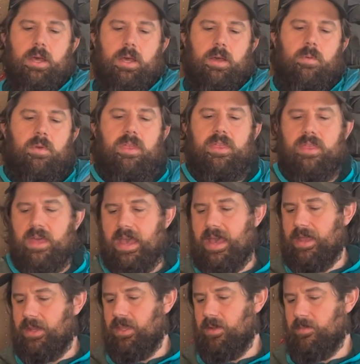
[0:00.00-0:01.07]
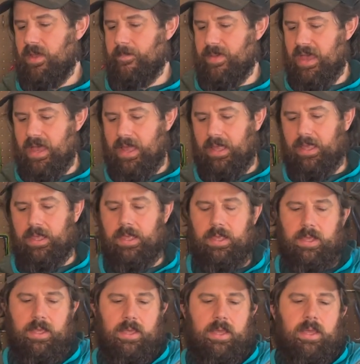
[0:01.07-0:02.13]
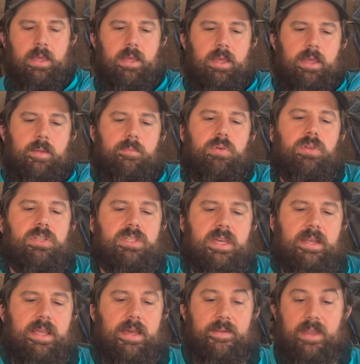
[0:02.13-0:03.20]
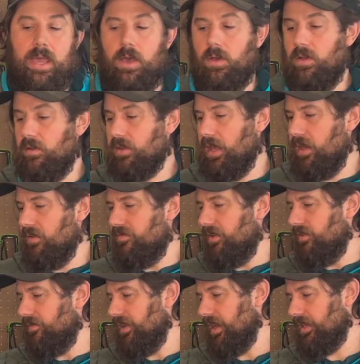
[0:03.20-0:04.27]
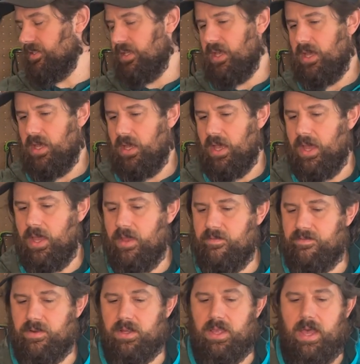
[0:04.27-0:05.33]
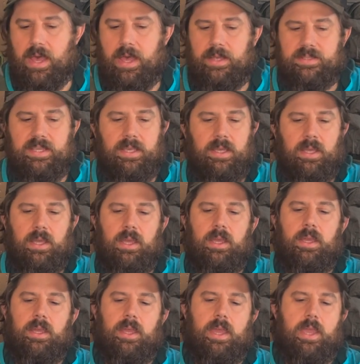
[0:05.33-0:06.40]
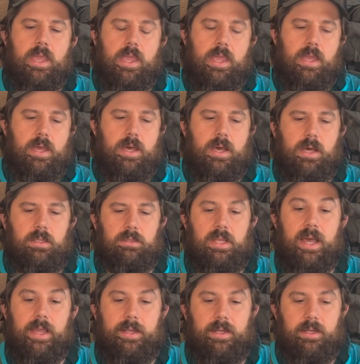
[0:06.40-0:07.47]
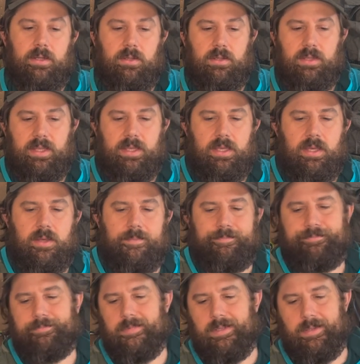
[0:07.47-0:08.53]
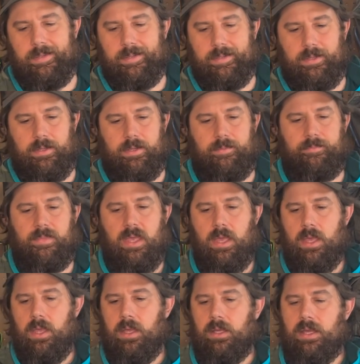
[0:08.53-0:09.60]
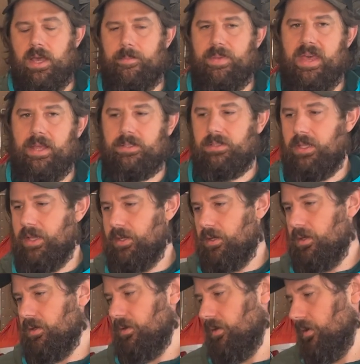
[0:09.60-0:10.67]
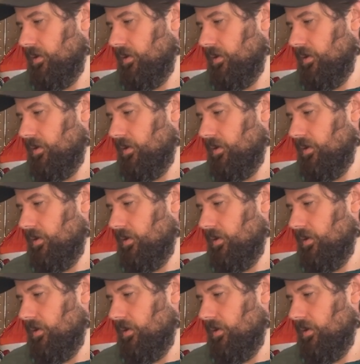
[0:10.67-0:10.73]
with that in my pack and pushed that down. Now, kind of fun fact, I forgot a liner, or like a compact liner,